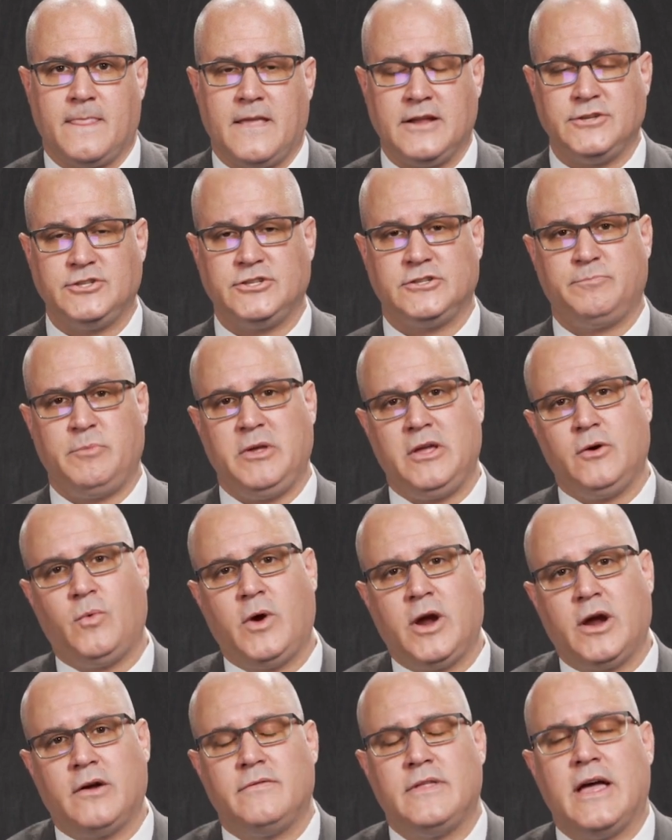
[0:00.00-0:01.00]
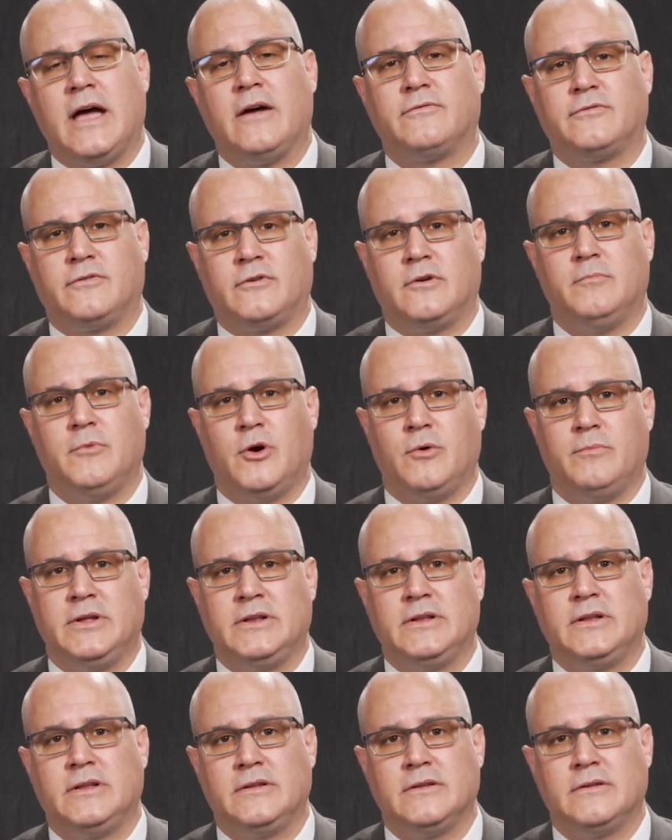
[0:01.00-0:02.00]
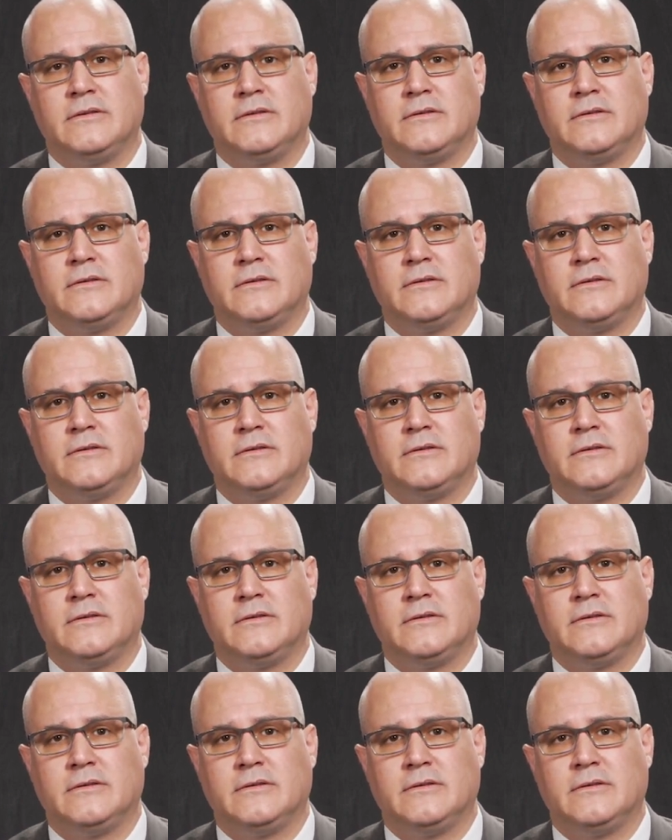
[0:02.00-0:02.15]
And just be aware of that for a moment.